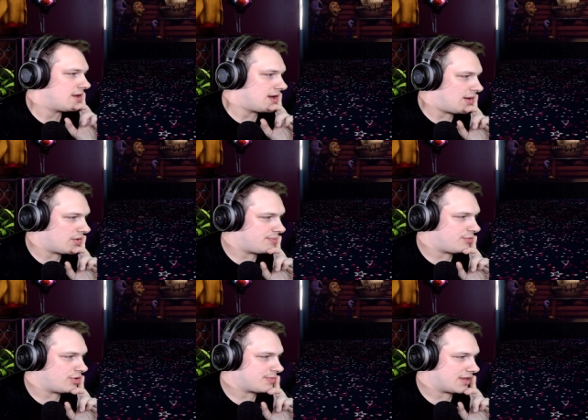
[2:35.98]
I want to
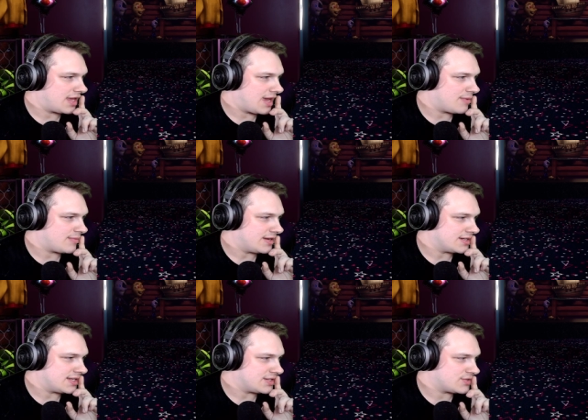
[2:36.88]
boot up the game on my
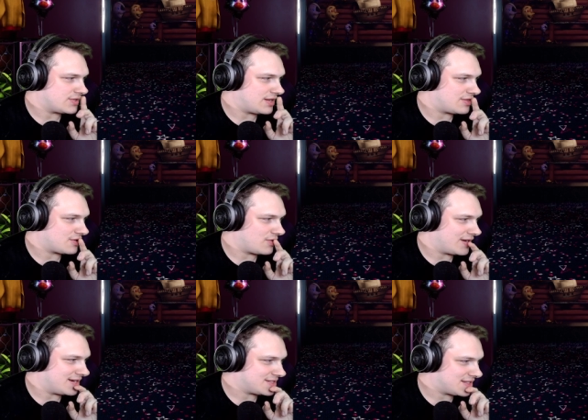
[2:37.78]
Nintendo and throw it
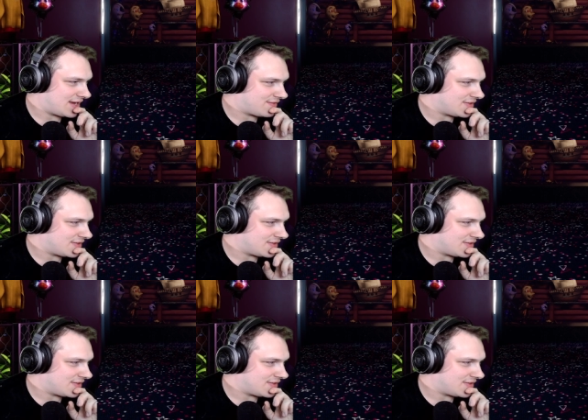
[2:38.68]
in a safe,